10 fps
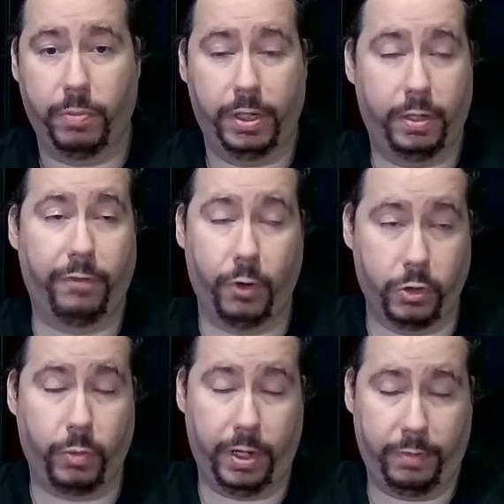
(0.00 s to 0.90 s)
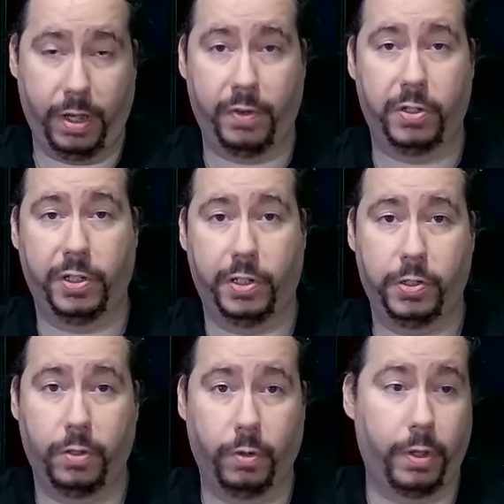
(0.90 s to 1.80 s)
the first round of evidence
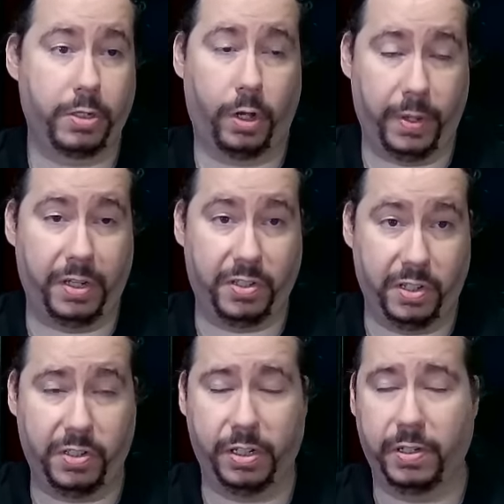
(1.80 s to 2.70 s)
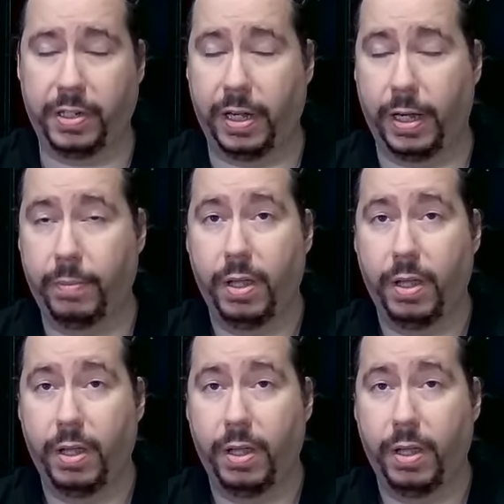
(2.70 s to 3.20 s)
against her, that's all that existed at the time,